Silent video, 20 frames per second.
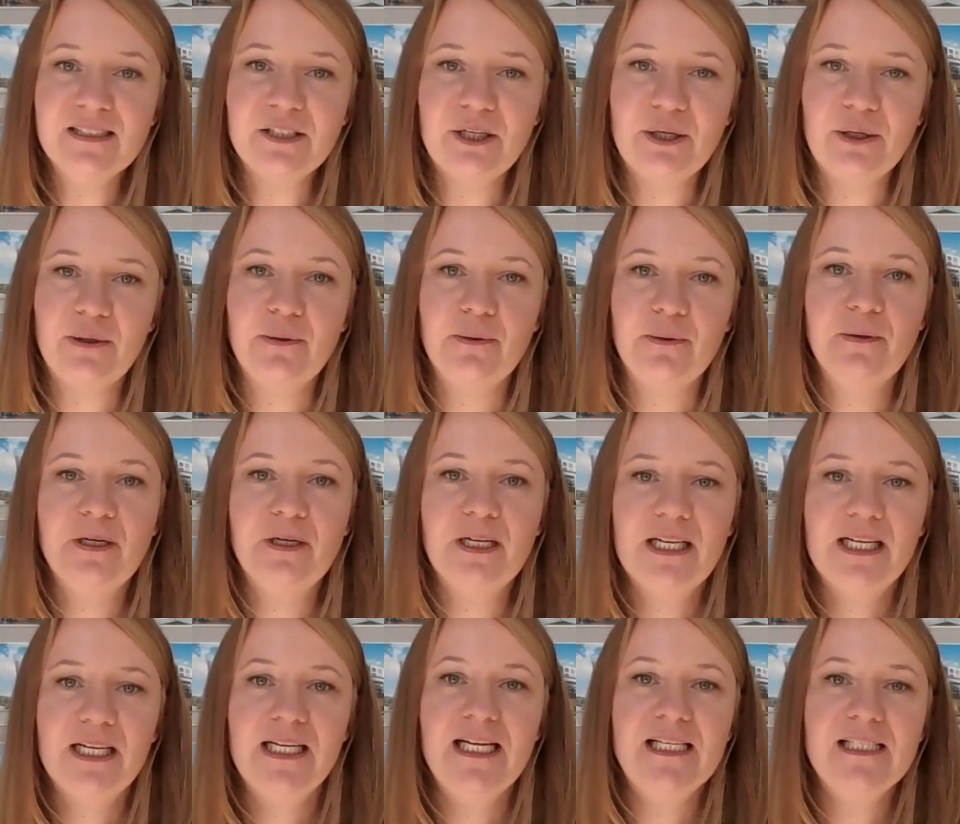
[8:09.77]
So
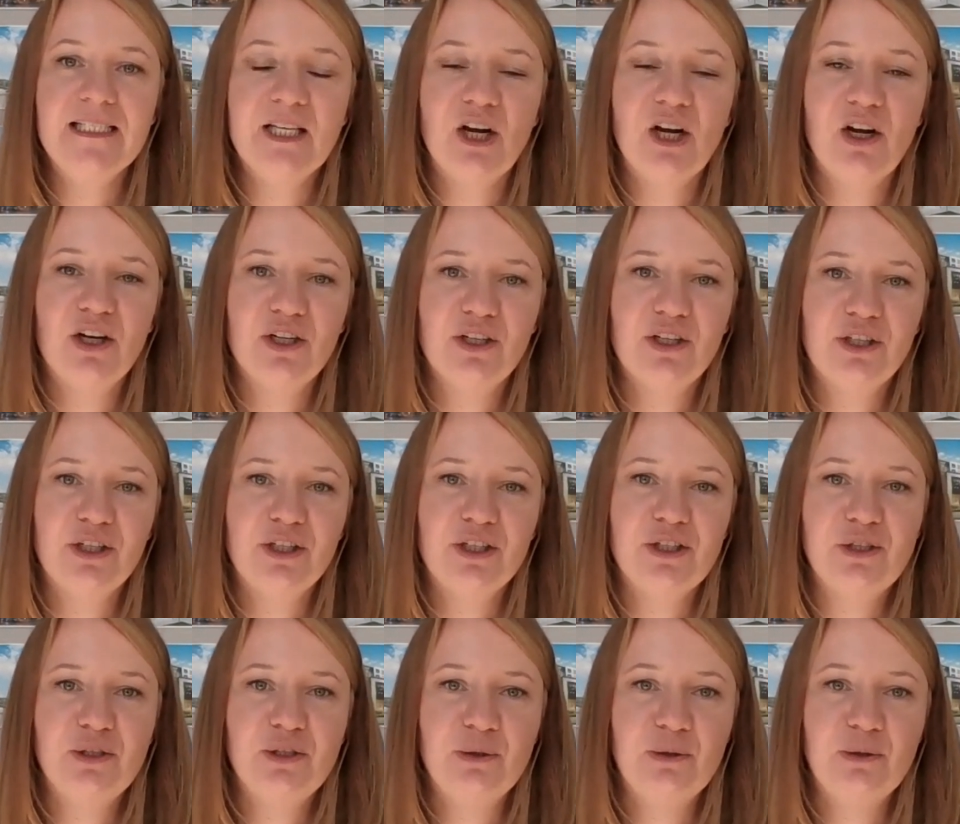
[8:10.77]
it's harder